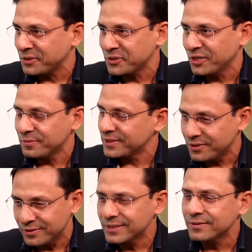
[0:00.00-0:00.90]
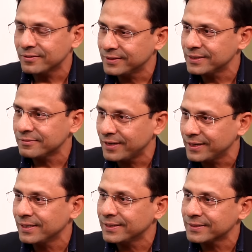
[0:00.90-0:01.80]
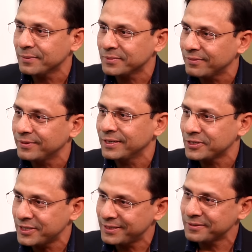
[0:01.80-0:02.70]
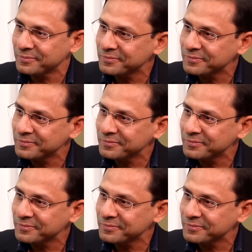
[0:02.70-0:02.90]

back to job. She said, no, this, this is fine. It'll take some time. We understand.